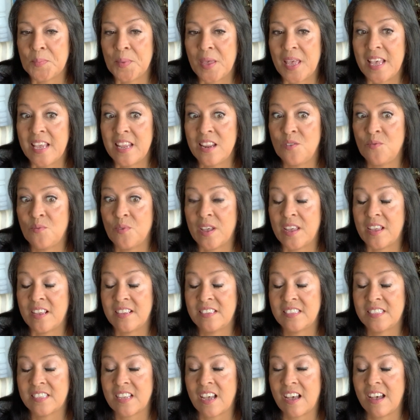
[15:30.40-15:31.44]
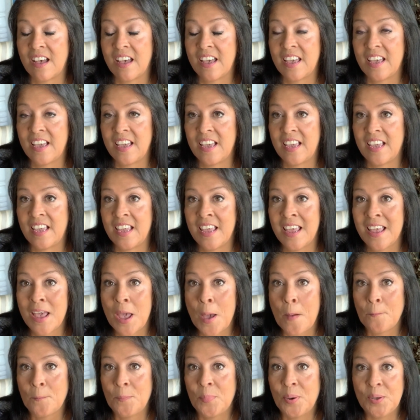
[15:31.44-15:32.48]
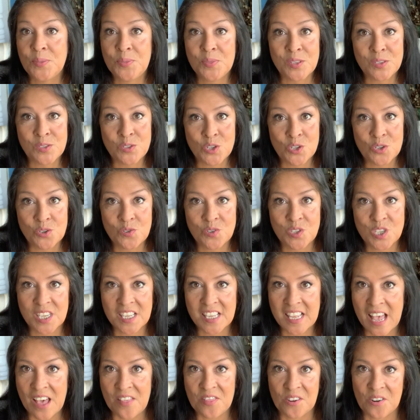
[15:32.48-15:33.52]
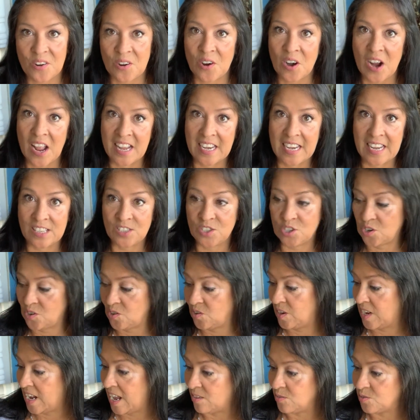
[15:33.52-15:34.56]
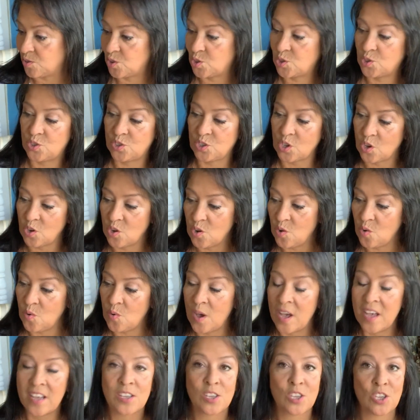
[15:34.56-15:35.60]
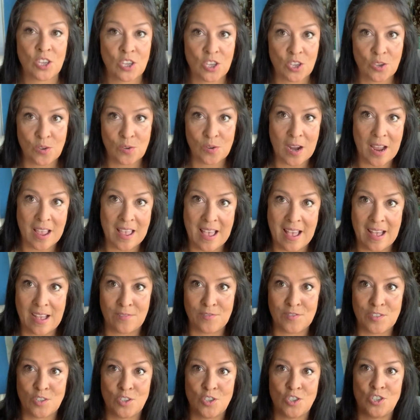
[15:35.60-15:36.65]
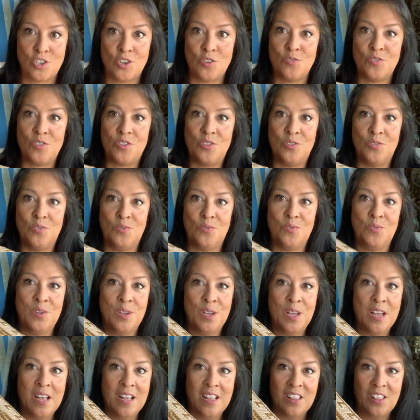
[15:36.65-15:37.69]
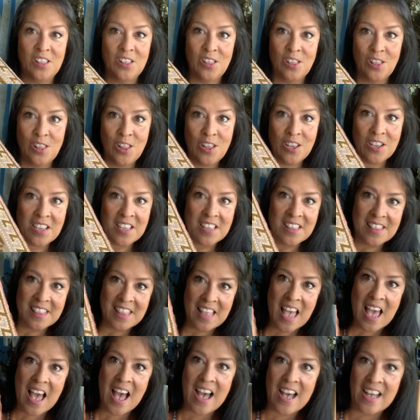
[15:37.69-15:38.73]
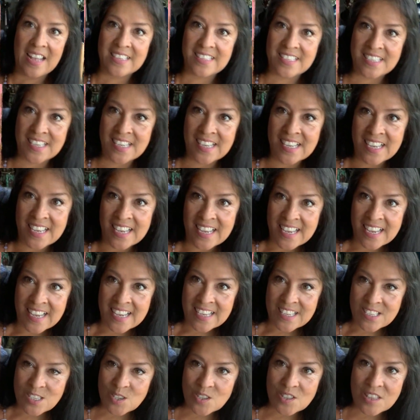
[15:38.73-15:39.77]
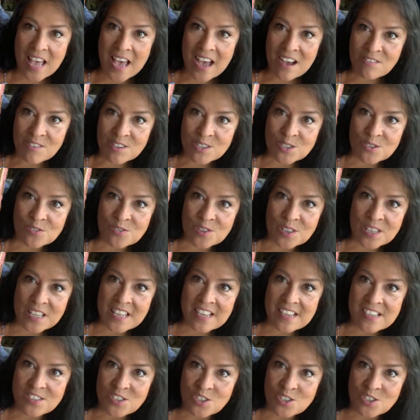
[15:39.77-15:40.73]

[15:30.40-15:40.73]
anyways, I put the two together and it turned out so cute. I have to show you. Look at that. So that was only